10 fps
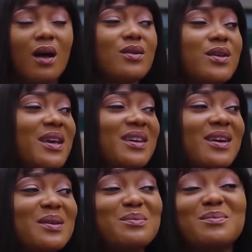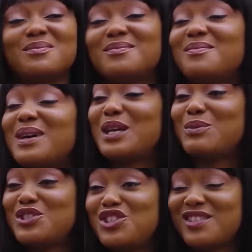Okay, my
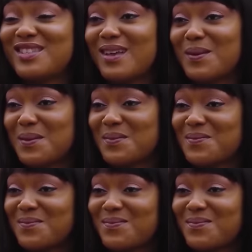name is Jessica.